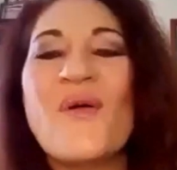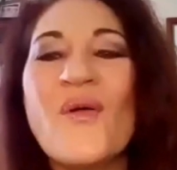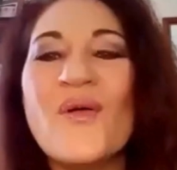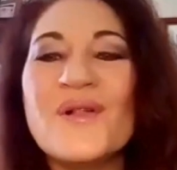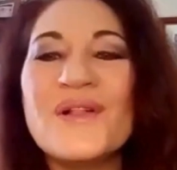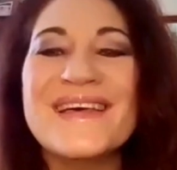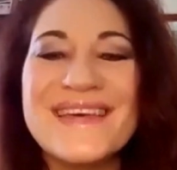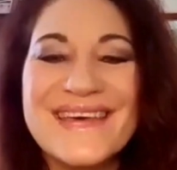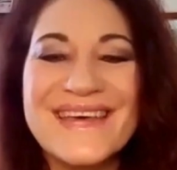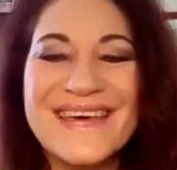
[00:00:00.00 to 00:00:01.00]
Paul.
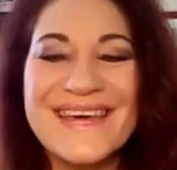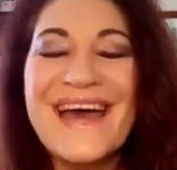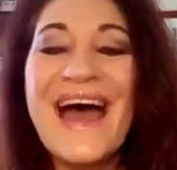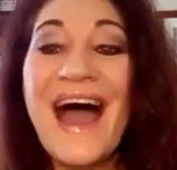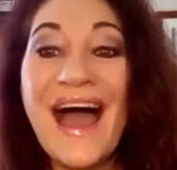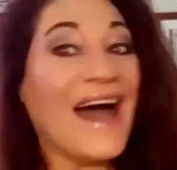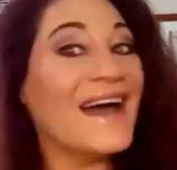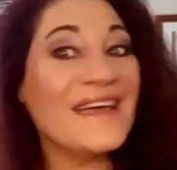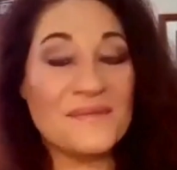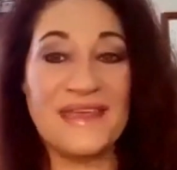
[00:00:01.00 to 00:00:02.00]

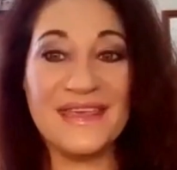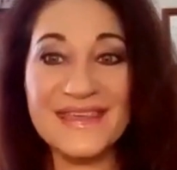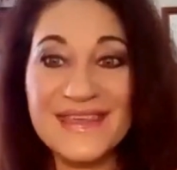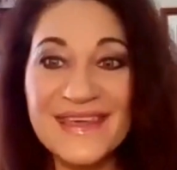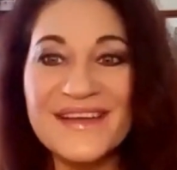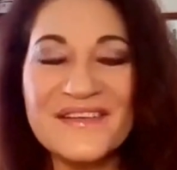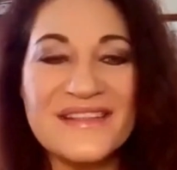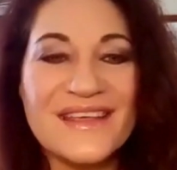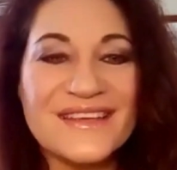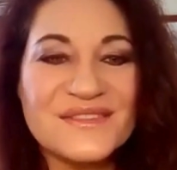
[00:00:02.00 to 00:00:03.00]
I am here,
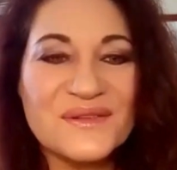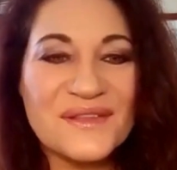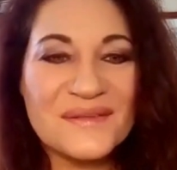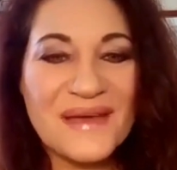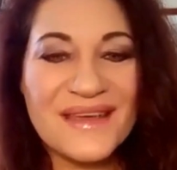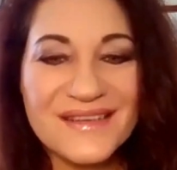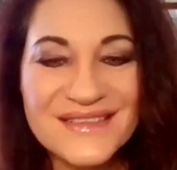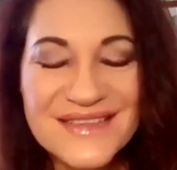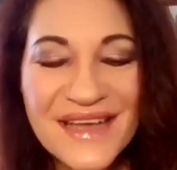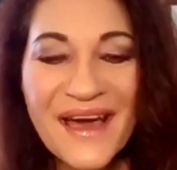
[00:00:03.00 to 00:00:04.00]
and that is all that
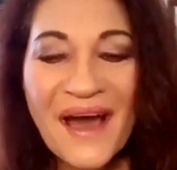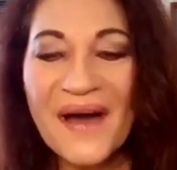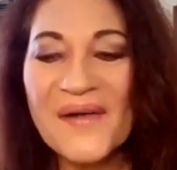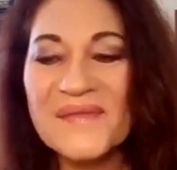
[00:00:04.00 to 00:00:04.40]
matters. So I'm